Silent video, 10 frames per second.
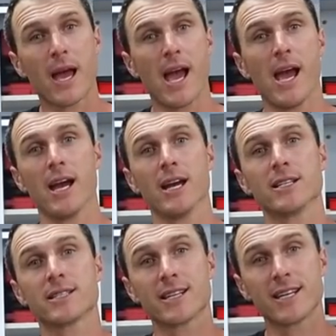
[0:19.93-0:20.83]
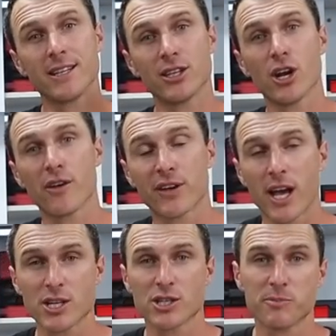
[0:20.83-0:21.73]
and hit the
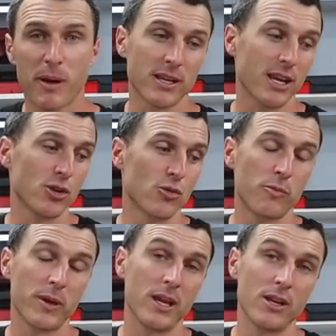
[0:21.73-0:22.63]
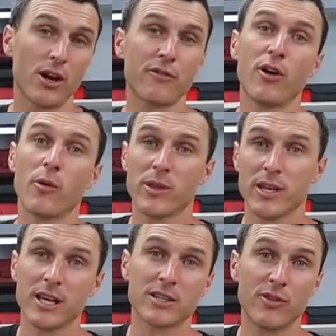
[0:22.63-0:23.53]
notifications button and you will be notified when
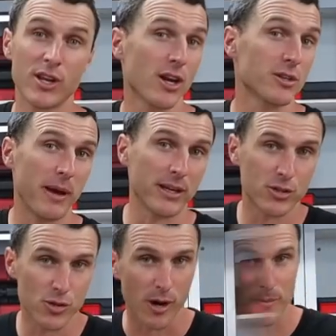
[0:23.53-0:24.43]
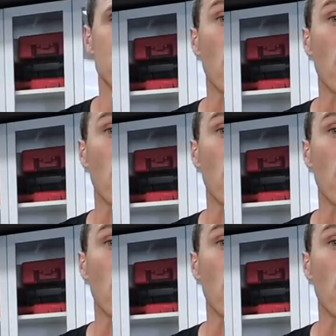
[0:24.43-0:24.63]
the next video is about to drop.